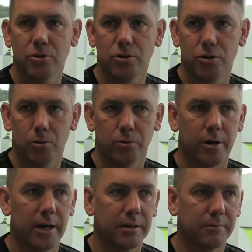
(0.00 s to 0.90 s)
Joe
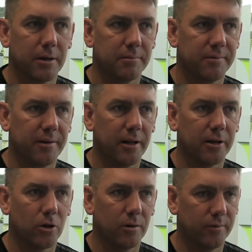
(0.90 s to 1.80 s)
Gray and Fella
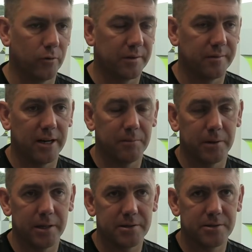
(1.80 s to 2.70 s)
got 45
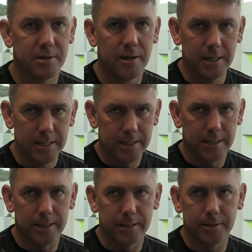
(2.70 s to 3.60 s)
minutes,
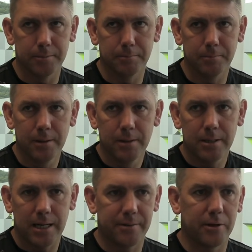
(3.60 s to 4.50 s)
and
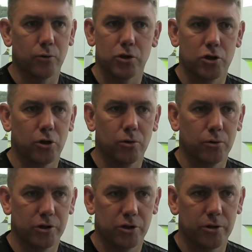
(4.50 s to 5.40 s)
then others
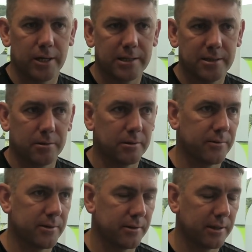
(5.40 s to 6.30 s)
got 90.
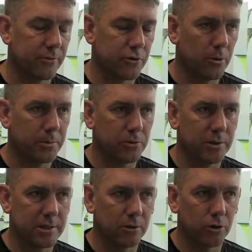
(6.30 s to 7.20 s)
Gives us an opportunity
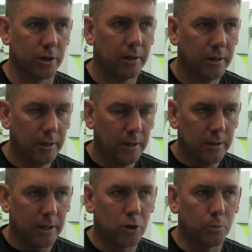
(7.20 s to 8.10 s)
to look at
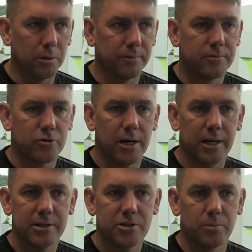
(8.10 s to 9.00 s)
a couple of
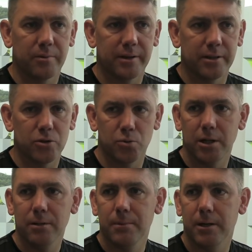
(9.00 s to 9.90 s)
trialists that we've had in as
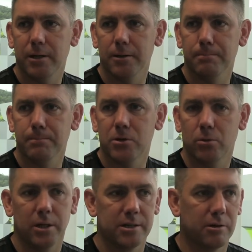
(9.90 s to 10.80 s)
well. So
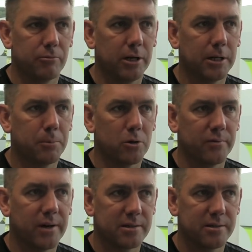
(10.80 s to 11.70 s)
like I say, a really
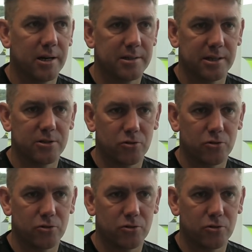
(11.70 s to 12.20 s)
positive exercise against a